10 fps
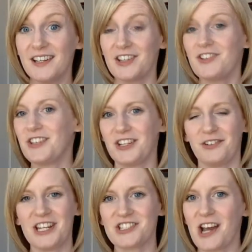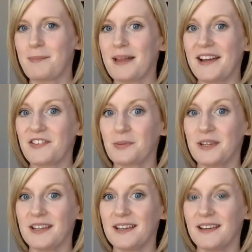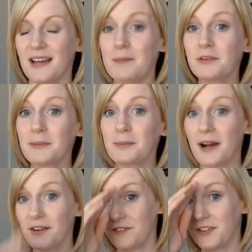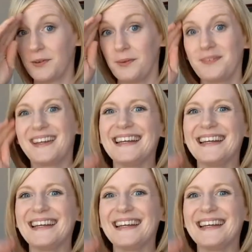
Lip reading: You did a great job last week. I'm really proud of you.